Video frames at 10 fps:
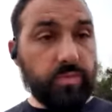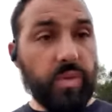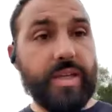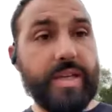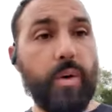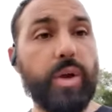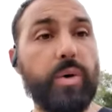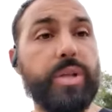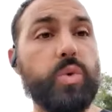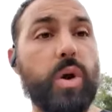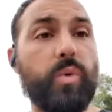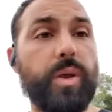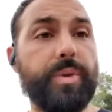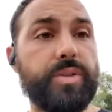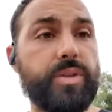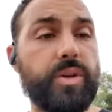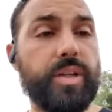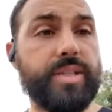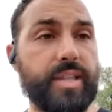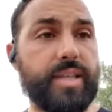Now we're going into our ribbons. So you're going
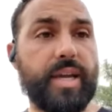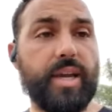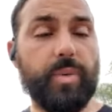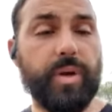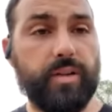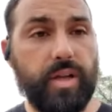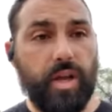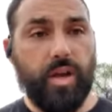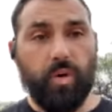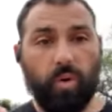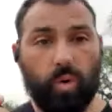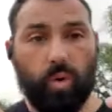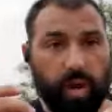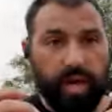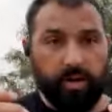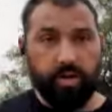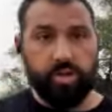to take that kettlebell or weight. You're going to start